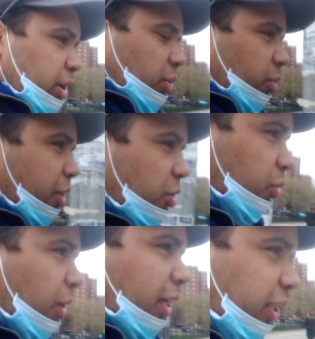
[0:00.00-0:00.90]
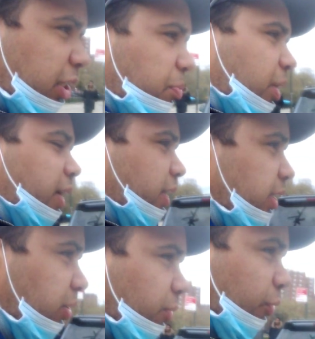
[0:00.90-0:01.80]
when you rush into
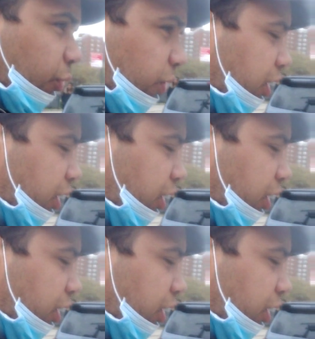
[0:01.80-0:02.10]
places with